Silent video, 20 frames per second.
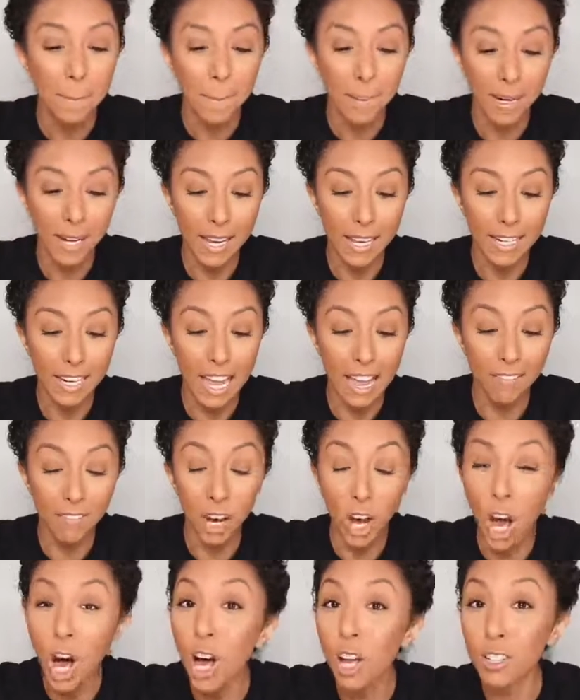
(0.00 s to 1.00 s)
But
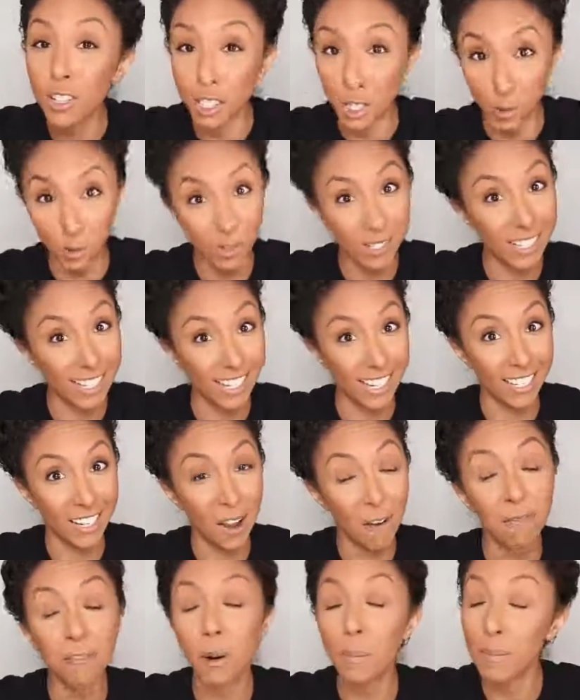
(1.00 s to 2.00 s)
I've also
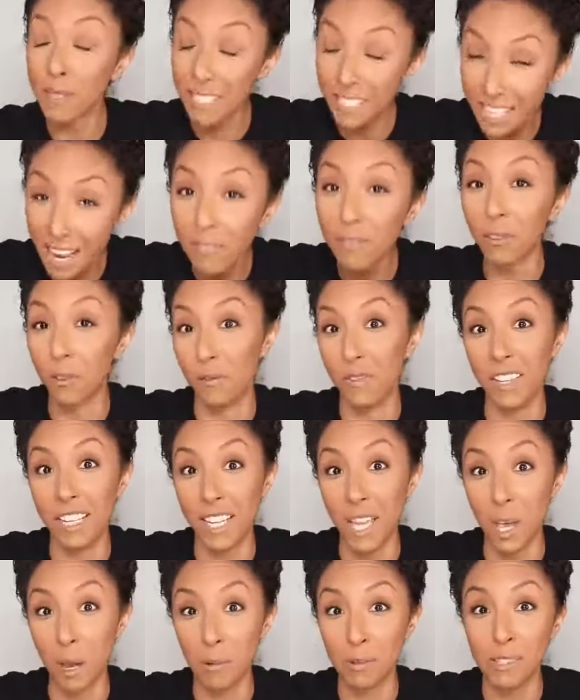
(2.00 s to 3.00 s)
seen from several
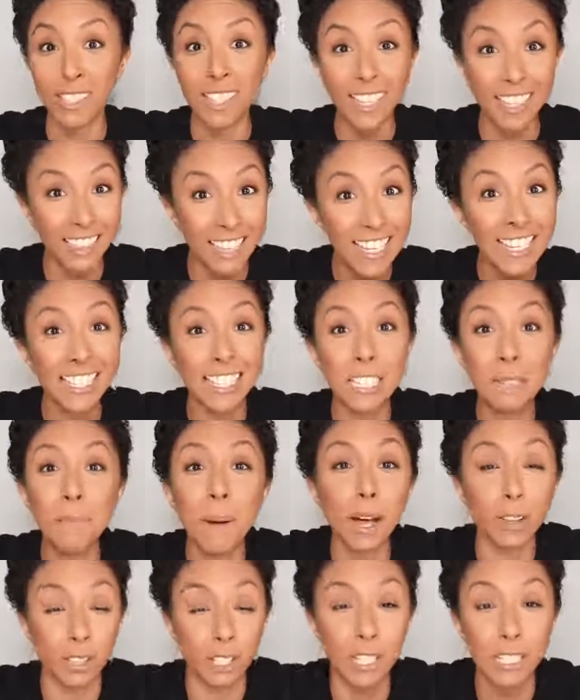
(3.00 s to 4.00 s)
videos that this is
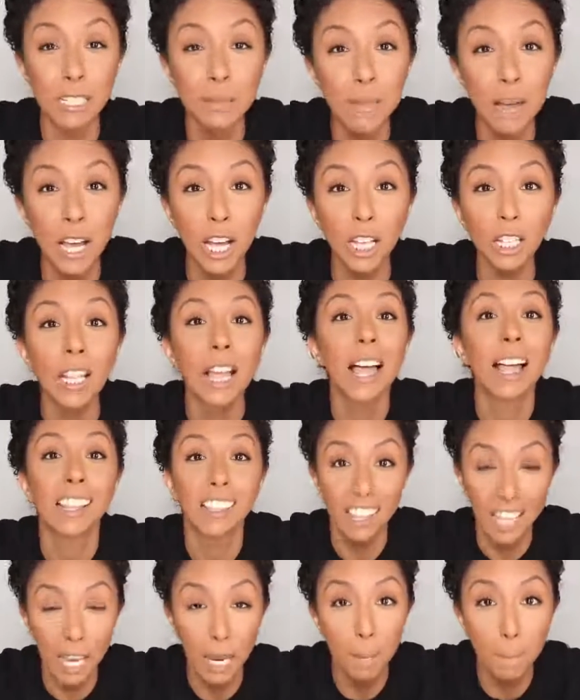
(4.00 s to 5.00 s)
about to smell
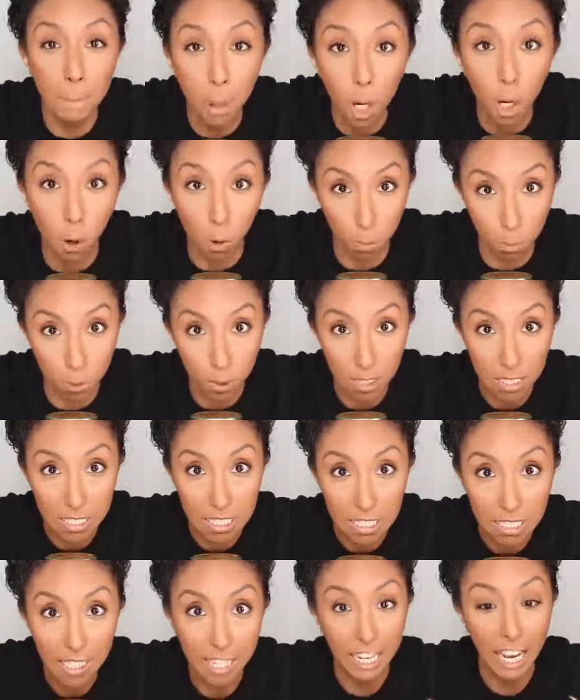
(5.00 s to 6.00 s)
like poop.
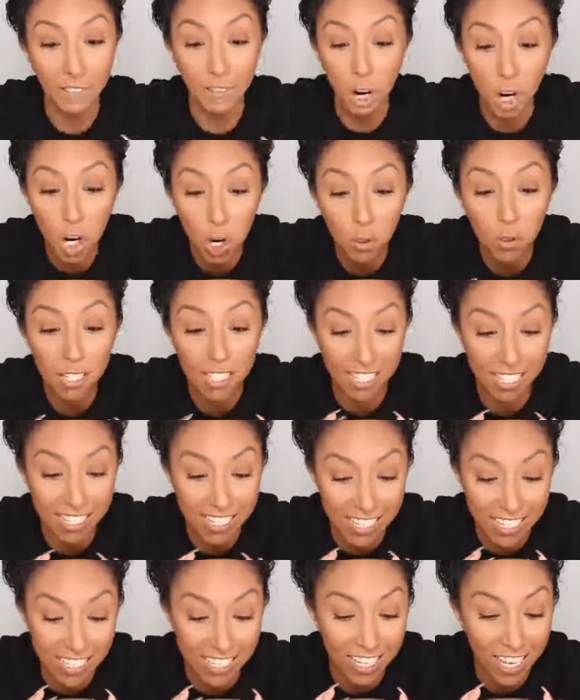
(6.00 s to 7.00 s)
Like, I've heard this
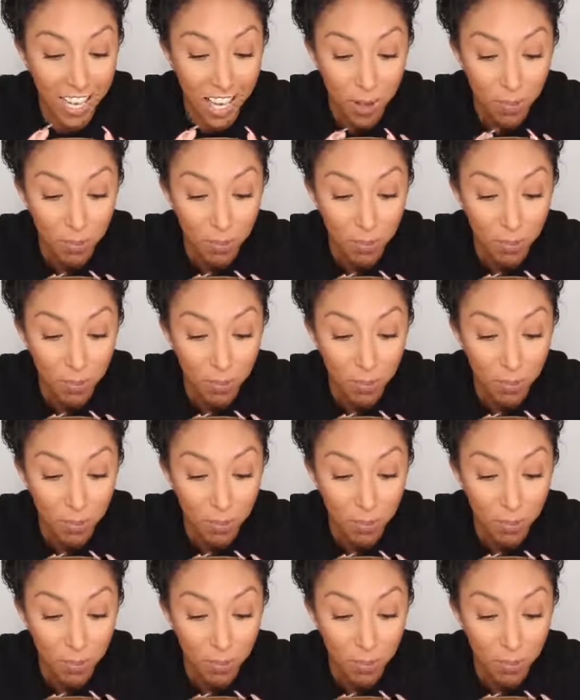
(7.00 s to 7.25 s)
is